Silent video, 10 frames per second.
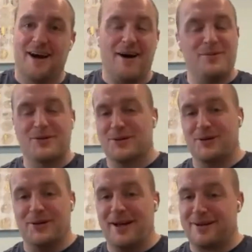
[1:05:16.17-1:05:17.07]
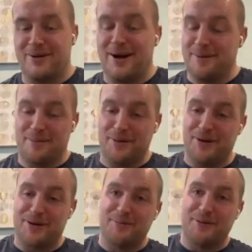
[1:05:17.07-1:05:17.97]
I must have looked like a right
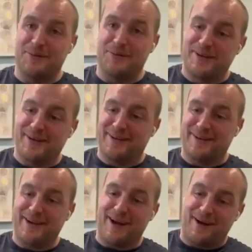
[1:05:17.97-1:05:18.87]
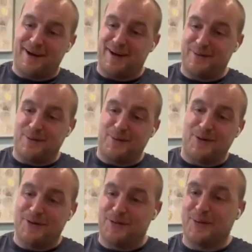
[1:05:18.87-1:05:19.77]
Burke. But yeah, I
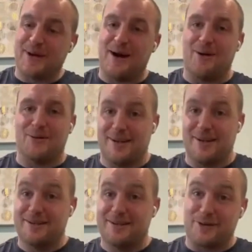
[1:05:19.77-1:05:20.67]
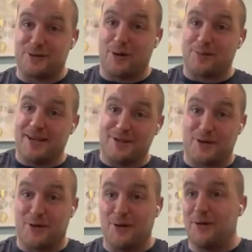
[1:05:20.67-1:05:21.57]
were at dugouts, and as that drop
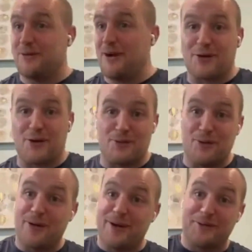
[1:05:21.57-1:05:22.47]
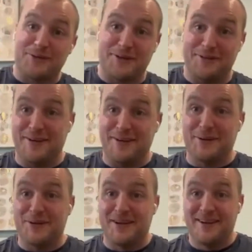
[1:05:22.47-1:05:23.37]
kick's gone over, I've gone running onto the
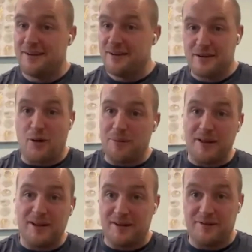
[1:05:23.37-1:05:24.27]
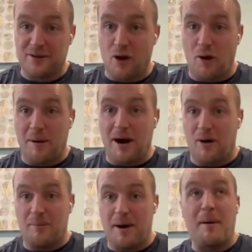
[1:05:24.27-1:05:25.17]
field, completely forgot
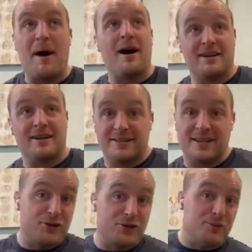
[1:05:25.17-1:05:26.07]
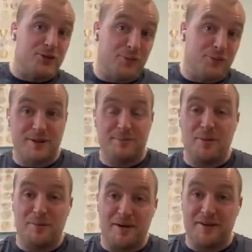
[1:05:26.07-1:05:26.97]
about my back. And as I've jumped up to
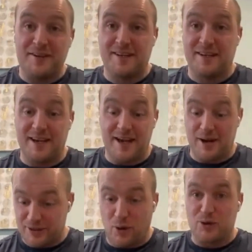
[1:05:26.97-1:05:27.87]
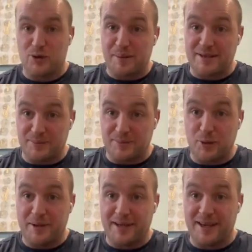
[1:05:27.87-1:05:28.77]
put my fist in there, it's all
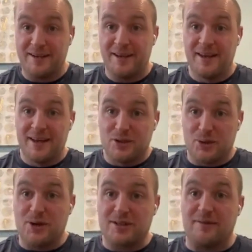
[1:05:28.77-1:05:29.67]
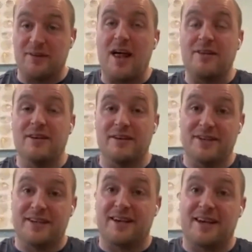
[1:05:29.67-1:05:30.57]
spasmed up again. So as I've
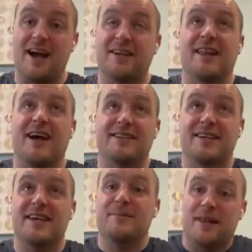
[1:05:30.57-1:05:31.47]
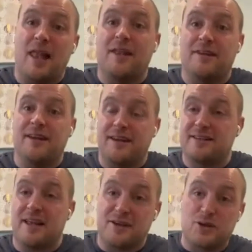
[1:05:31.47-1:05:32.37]
landed, you can kind of like see me land, and
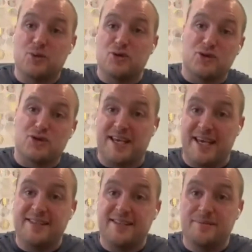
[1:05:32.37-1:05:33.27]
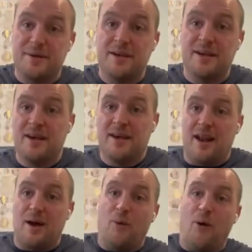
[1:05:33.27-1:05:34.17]
it's like someone's just tasered me.
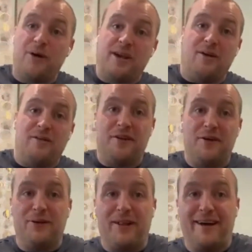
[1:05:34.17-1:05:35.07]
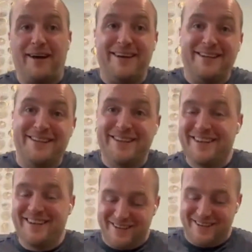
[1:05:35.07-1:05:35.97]
And I'm walking on field like this,
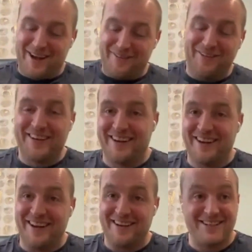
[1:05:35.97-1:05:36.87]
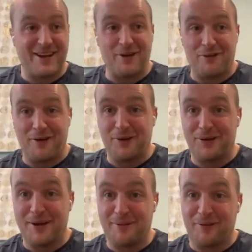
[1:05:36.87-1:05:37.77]
like thinking I need to get off
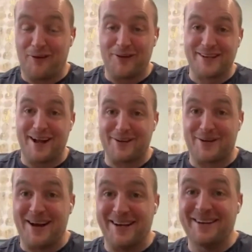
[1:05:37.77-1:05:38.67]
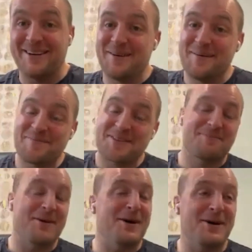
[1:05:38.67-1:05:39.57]
field here before I start crying.
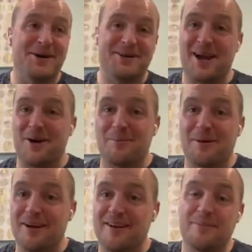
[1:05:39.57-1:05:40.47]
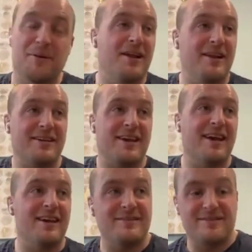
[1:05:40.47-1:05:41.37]
But yeah, unbelievable. And
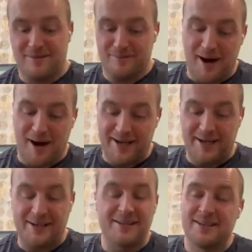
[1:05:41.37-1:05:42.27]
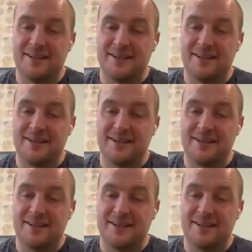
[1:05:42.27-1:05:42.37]
again, Matty